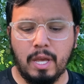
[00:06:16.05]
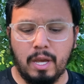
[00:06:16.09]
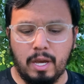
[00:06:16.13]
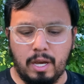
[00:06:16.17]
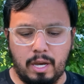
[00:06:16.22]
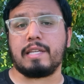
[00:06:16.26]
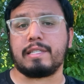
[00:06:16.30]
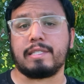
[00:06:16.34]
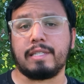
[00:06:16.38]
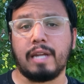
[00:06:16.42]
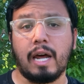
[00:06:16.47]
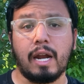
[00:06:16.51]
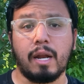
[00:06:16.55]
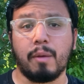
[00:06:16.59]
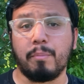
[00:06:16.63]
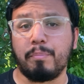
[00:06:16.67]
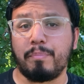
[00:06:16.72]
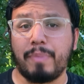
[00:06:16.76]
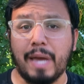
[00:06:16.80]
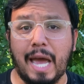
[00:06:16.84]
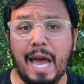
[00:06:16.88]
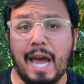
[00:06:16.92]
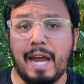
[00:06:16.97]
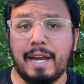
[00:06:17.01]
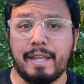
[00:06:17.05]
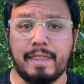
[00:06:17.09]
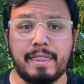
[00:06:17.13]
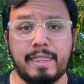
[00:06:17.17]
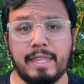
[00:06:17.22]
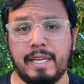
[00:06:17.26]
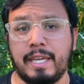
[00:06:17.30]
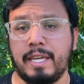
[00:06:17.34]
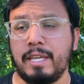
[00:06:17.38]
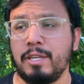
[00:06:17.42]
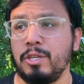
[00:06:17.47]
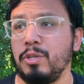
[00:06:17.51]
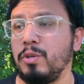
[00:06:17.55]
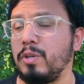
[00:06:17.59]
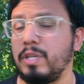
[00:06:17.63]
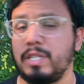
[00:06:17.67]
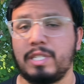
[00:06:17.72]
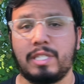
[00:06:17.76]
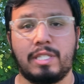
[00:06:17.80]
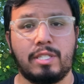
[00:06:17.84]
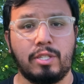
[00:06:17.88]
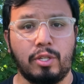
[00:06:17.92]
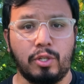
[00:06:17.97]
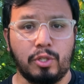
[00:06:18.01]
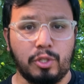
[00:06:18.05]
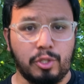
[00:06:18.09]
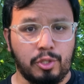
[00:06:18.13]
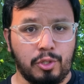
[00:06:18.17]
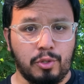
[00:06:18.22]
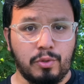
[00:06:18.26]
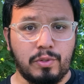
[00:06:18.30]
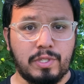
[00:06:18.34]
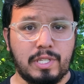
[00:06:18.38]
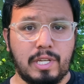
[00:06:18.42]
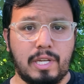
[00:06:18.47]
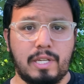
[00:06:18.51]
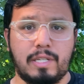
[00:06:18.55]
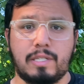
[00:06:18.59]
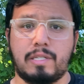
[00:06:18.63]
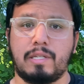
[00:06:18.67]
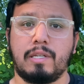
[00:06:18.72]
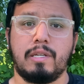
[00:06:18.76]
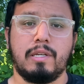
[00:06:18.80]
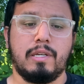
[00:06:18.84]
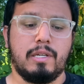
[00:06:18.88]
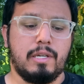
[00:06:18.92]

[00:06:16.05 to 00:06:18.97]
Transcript: It's not a bad thing, you can still use it.